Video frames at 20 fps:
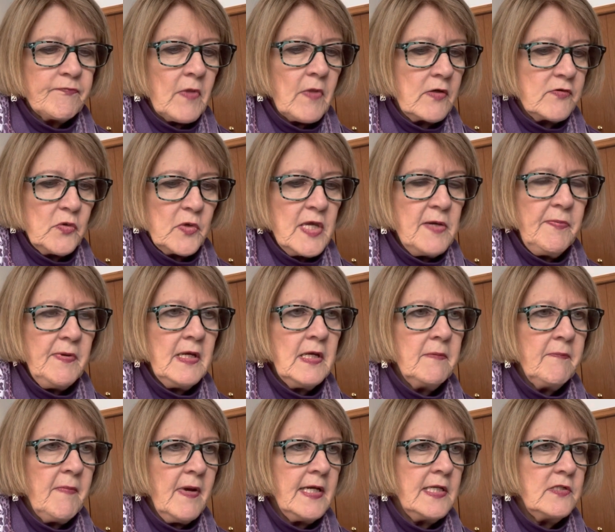So keeping in
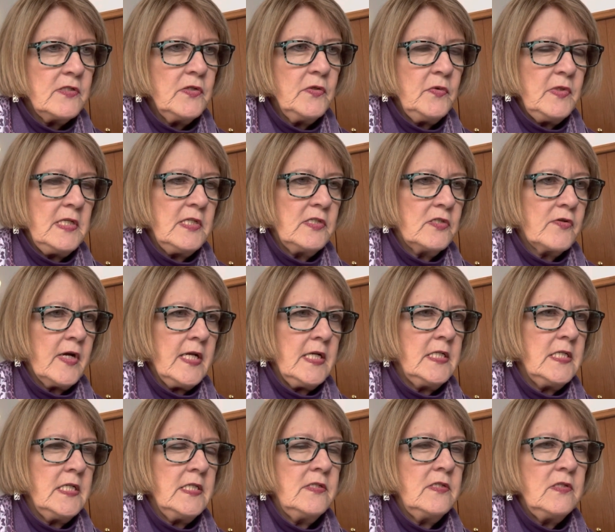mind too, these
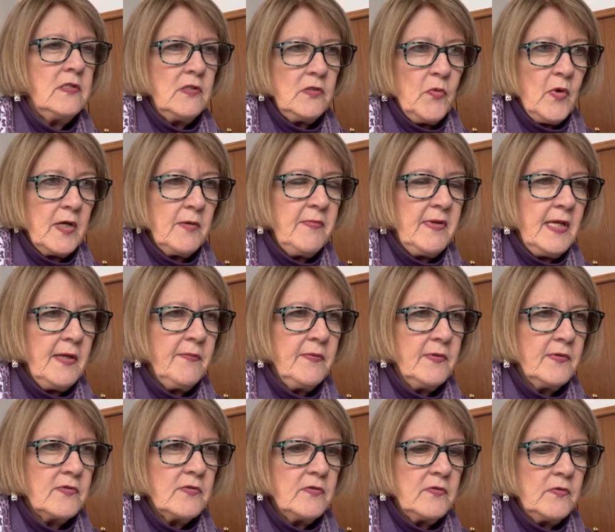strategies, you want to be able
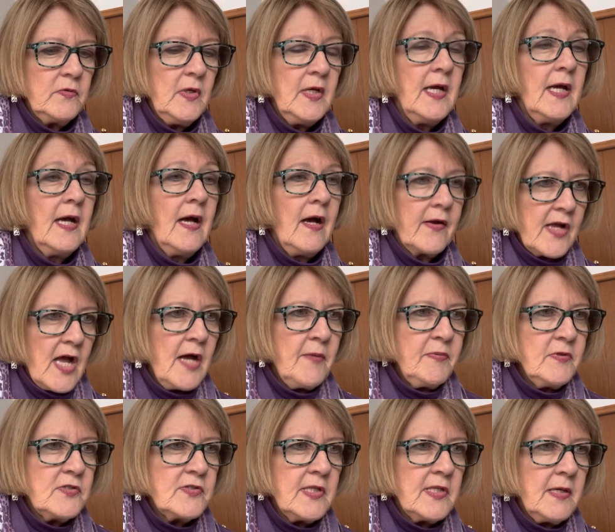to
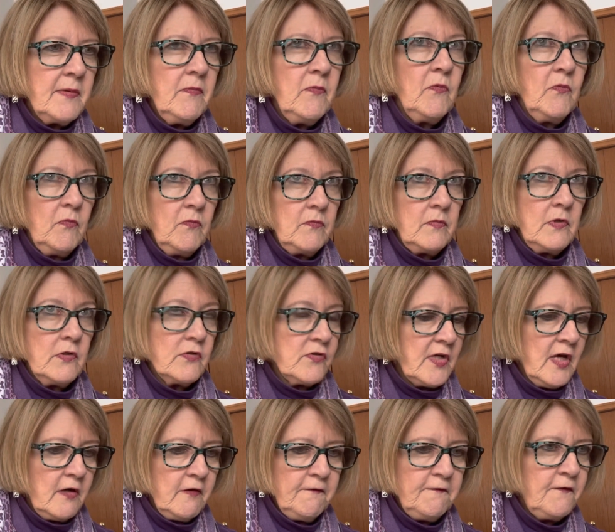accomplish them
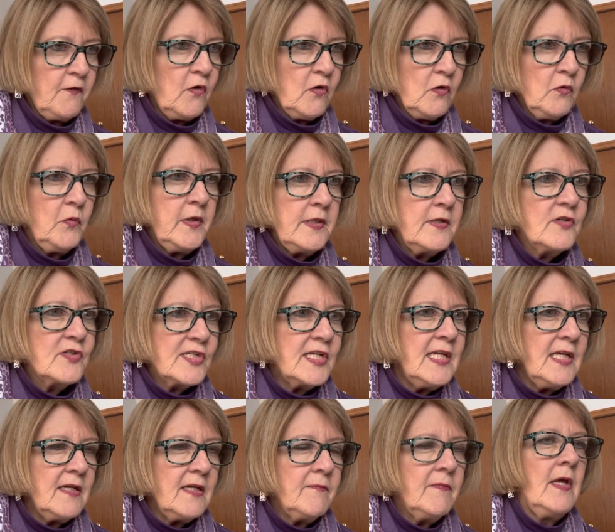yourself or with your
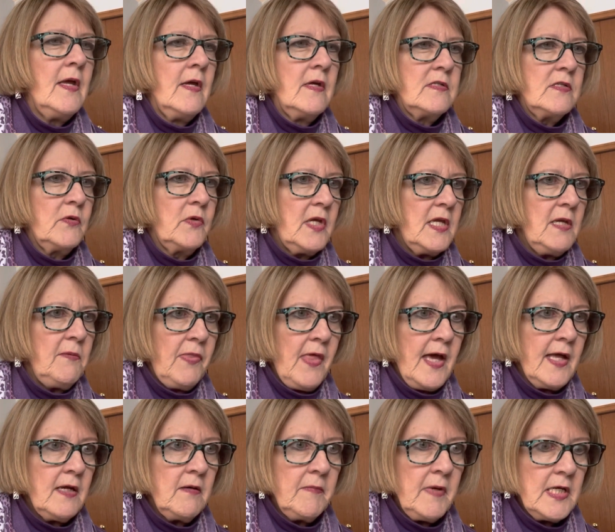team. So keep
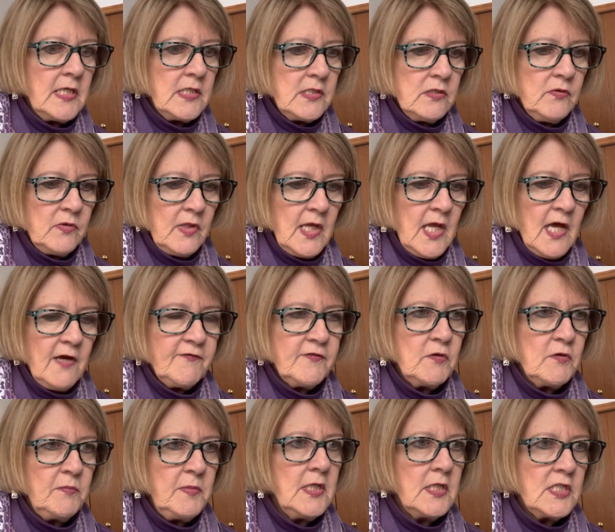that in mind too. They have to
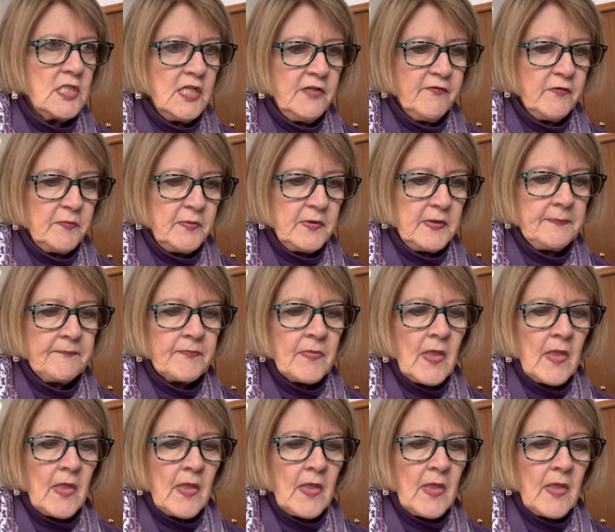be achievable.